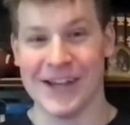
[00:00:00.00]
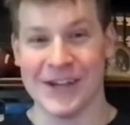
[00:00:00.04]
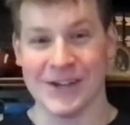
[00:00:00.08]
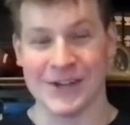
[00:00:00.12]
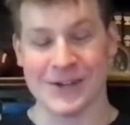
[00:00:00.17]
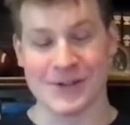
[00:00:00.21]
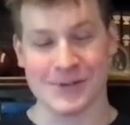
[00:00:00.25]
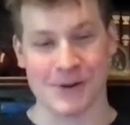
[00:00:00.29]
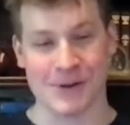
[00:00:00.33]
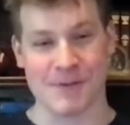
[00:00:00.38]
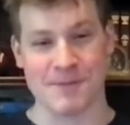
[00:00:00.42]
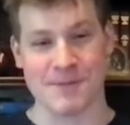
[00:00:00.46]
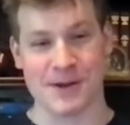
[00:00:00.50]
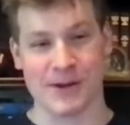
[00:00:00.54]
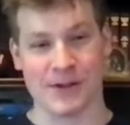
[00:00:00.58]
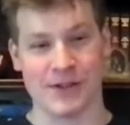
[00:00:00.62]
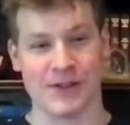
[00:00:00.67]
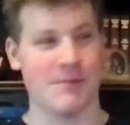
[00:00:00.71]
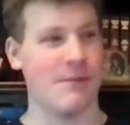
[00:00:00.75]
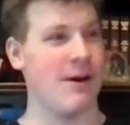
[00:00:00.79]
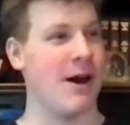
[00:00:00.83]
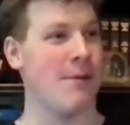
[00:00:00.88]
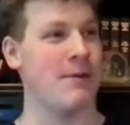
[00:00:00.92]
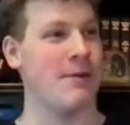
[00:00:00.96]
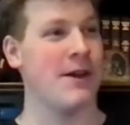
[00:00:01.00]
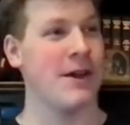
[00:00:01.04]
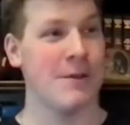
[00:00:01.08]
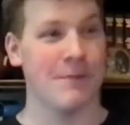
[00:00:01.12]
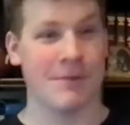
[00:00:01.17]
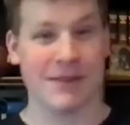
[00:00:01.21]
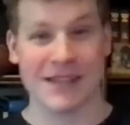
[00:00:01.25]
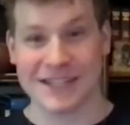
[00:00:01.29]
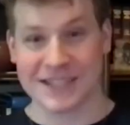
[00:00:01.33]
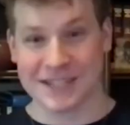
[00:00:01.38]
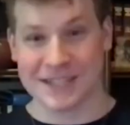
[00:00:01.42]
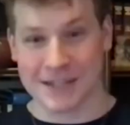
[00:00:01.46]
You just want to build them up.
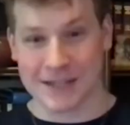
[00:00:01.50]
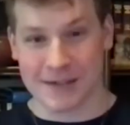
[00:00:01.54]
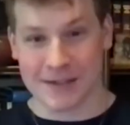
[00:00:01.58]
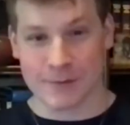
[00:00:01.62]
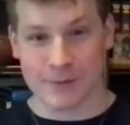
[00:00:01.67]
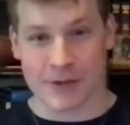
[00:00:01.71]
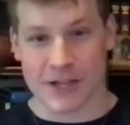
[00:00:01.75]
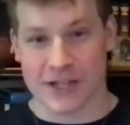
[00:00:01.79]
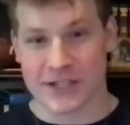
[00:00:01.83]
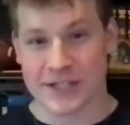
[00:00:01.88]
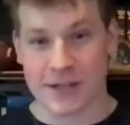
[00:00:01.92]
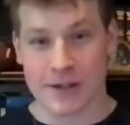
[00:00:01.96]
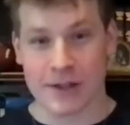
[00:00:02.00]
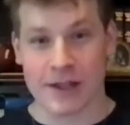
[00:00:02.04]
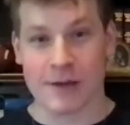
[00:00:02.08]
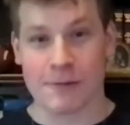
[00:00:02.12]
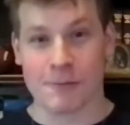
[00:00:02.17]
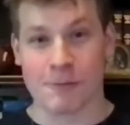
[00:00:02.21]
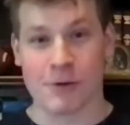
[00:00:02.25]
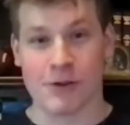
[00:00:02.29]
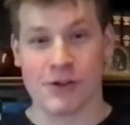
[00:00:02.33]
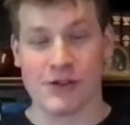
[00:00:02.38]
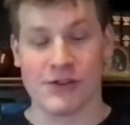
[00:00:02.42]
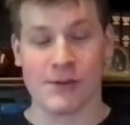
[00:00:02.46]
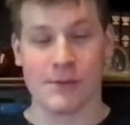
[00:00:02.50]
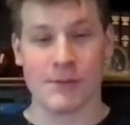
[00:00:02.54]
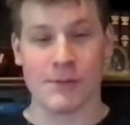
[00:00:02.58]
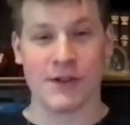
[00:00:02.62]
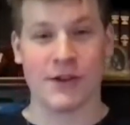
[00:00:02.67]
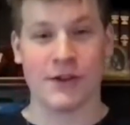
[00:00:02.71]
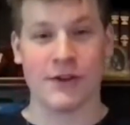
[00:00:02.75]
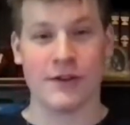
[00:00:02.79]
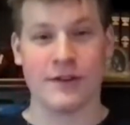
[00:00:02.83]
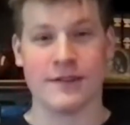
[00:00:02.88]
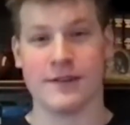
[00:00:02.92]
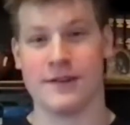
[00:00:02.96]
But that's really something
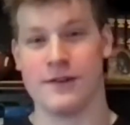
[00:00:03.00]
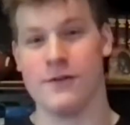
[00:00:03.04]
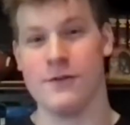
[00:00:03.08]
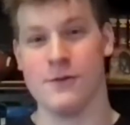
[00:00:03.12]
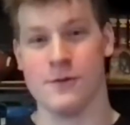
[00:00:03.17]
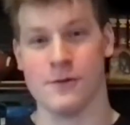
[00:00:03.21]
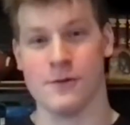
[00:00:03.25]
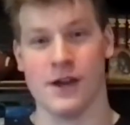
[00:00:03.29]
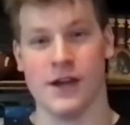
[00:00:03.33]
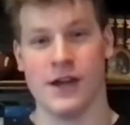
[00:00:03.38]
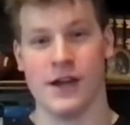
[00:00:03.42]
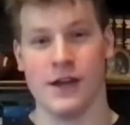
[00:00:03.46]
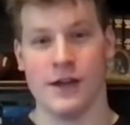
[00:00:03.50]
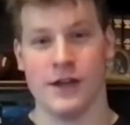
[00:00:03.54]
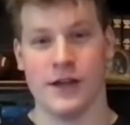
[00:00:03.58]
good to do.